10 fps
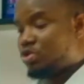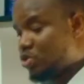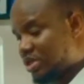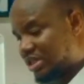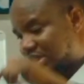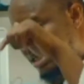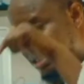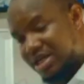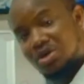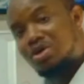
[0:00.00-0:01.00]
do is
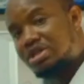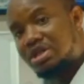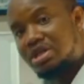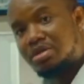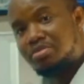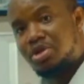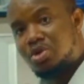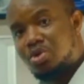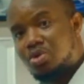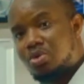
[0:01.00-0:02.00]
click on the link
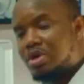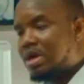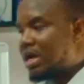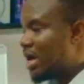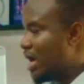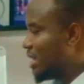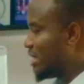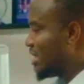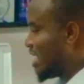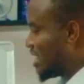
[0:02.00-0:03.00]
below
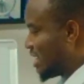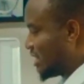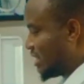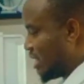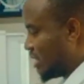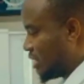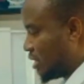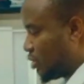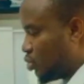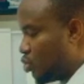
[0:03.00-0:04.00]
and get
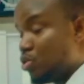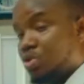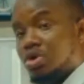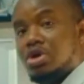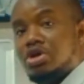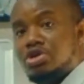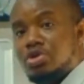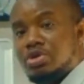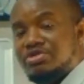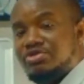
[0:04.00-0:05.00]
access to
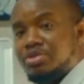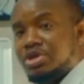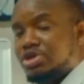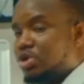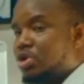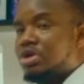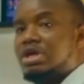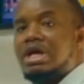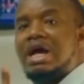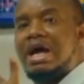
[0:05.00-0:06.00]
the information,
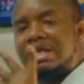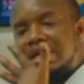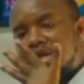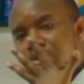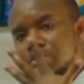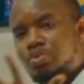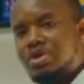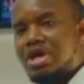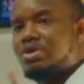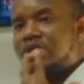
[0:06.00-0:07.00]
and then
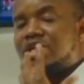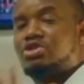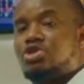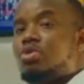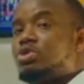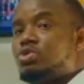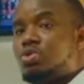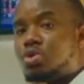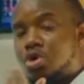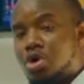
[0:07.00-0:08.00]
we are going to get someone
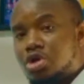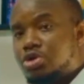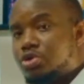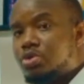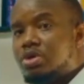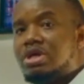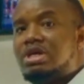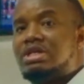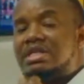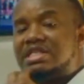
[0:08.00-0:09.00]
to call you
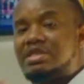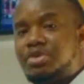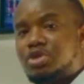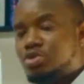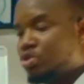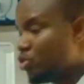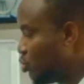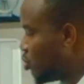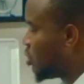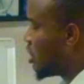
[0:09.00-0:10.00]
and speak to
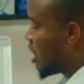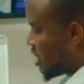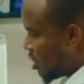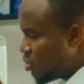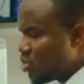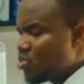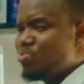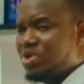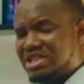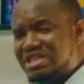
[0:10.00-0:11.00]
you, and then we know
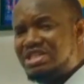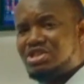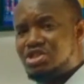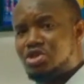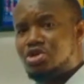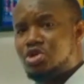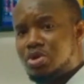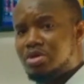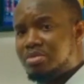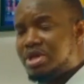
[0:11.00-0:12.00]
which decision you
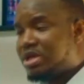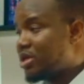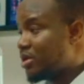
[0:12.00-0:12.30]
want to make.